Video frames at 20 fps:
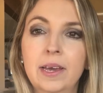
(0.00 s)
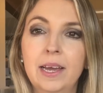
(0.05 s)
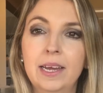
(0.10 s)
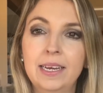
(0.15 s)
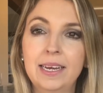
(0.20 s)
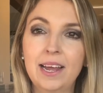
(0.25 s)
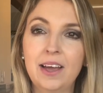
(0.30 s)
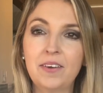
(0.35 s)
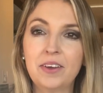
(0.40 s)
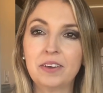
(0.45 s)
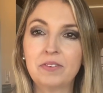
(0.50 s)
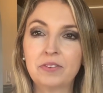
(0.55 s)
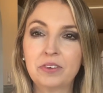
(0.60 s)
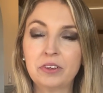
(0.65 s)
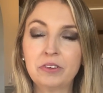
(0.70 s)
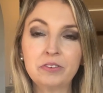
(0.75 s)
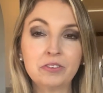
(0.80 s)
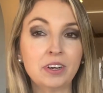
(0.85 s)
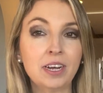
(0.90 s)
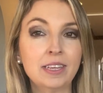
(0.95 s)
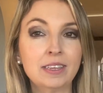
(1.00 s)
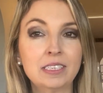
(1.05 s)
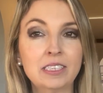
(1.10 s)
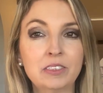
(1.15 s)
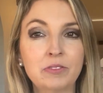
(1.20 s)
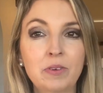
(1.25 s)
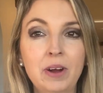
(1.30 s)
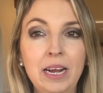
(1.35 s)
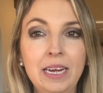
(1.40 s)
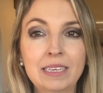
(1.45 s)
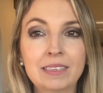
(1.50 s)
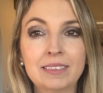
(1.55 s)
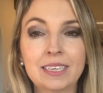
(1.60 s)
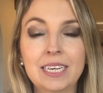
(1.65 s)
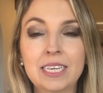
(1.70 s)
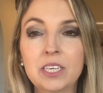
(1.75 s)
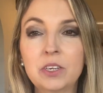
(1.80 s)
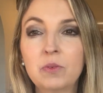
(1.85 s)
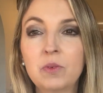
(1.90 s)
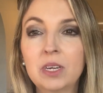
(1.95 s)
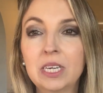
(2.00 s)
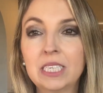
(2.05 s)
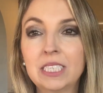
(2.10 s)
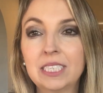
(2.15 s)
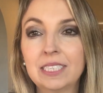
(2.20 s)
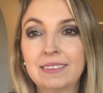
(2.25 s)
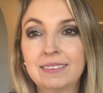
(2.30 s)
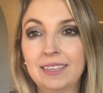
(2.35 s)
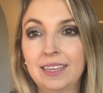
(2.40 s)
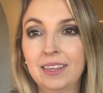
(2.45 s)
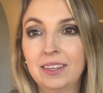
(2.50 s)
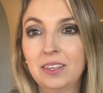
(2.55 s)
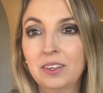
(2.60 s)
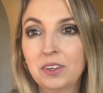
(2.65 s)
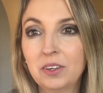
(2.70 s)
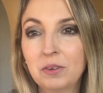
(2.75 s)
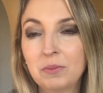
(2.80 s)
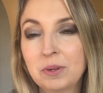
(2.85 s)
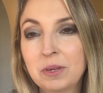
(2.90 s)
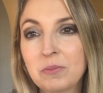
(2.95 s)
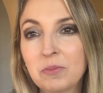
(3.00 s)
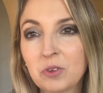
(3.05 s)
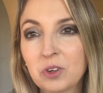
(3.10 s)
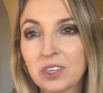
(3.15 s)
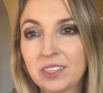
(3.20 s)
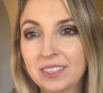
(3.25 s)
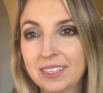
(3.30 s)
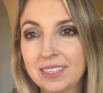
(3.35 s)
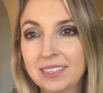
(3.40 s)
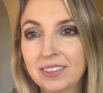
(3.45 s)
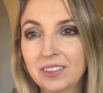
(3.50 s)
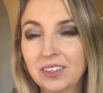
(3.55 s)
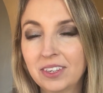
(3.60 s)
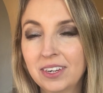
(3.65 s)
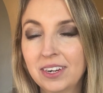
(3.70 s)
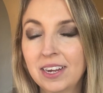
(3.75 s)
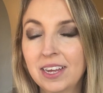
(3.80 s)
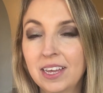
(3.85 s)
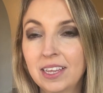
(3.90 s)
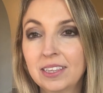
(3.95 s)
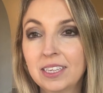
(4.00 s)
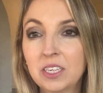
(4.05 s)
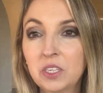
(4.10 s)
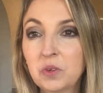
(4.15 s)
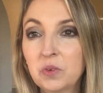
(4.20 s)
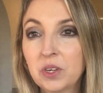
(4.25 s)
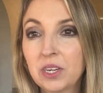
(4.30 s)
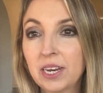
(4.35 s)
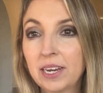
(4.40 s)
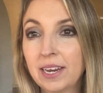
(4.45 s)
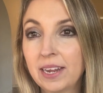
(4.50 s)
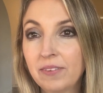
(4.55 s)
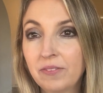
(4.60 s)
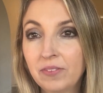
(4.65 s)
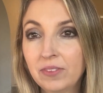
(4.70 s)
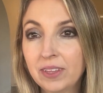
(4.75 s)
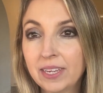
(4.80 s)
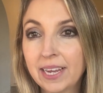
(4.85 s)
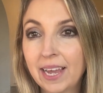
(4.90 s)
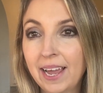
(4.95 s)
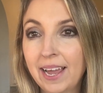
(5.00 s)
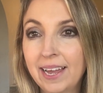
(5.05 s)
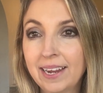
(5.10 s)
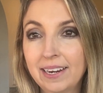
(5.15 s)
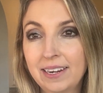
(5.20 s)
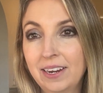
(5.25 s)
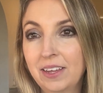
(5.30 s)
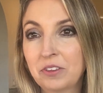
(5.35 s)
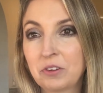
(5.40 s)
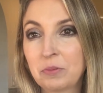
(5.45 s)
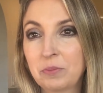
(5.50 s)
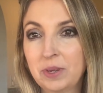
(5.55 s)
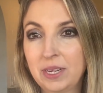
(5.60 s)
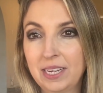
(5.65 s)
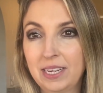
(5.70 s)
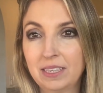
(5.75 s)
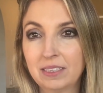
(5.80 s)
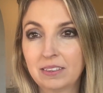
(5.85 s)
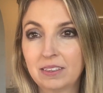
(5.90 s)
Now, if you try this rice and you want it just a little bit more tender, then you could definitely add another minute.